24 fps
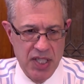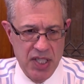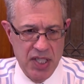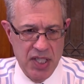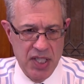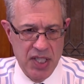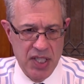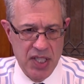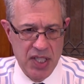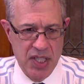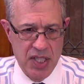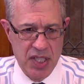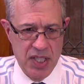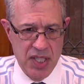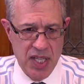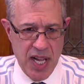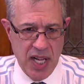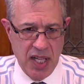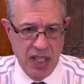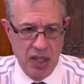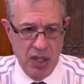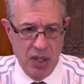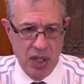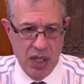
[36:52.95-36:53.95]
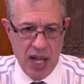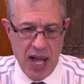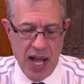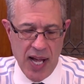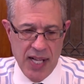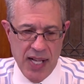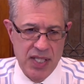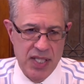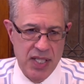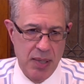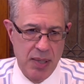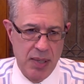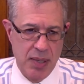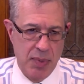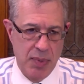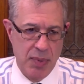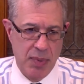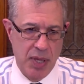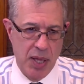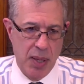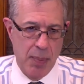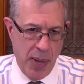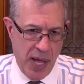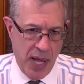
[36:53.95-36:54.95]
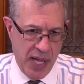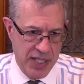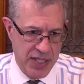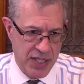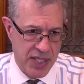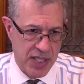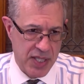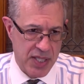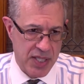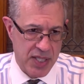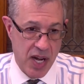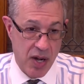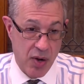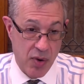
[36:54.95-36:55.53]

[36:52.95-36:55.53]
let's just take a look at some of the basics